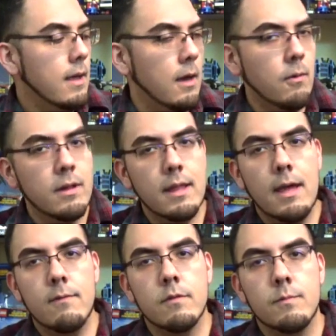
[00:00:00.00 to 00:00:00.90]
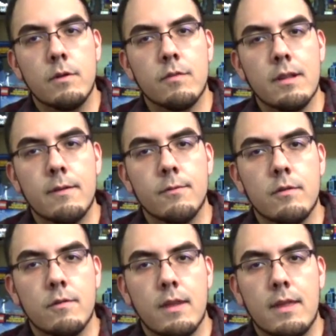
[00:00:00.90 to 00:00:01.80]
I want to have as much
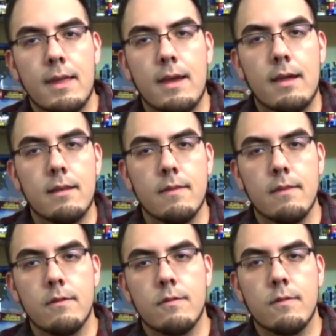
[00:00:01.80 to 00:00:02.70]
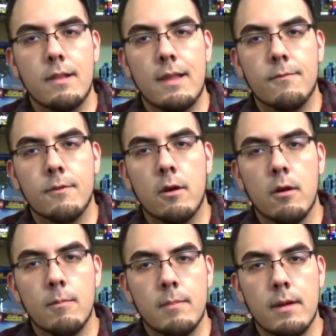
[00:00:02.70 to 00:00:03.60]
leverage as I can in this left
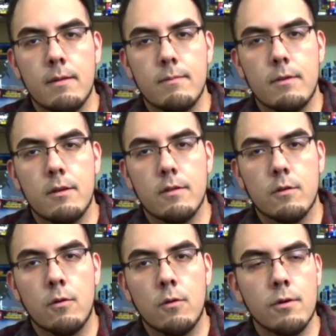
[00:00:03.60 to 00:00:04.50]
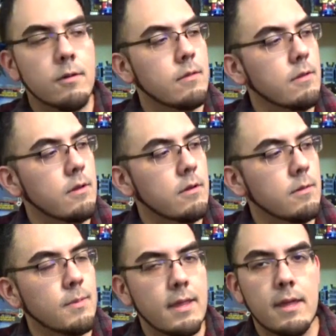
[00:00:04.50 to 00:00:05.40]
arm,
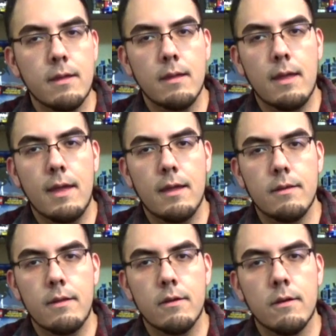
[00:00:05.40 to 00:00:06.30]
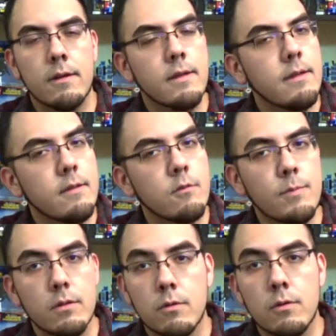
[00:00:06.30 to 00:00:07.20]
the playing hand here, to
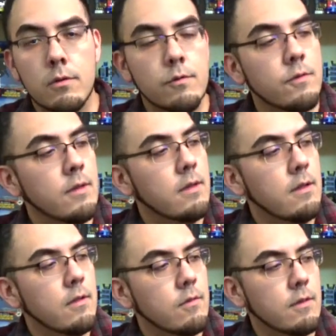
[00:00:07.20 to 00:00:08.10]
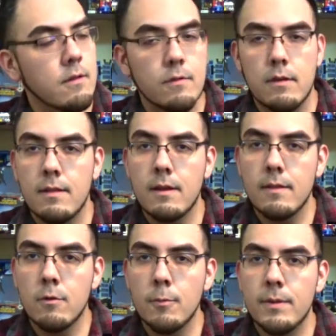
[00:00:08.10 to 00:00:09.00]
build chords. Because Guitarra
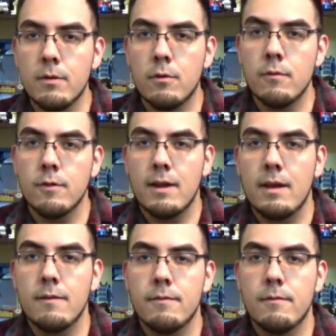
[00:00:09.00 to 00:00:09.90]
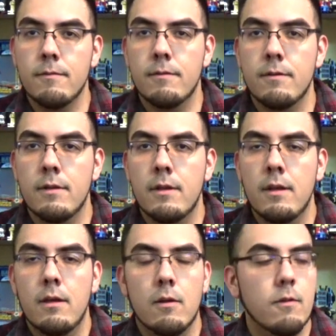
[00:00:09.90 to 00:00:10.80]
de Golpe chords are kind of,
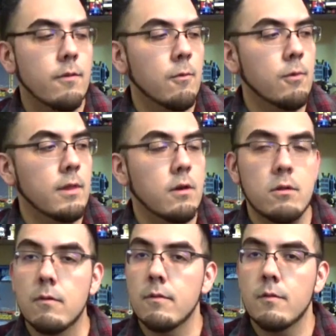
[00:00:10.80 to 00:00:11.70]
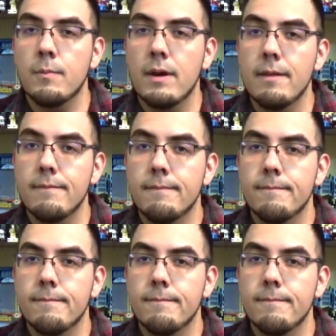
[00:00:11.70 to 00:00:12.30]
they're really all over the spot.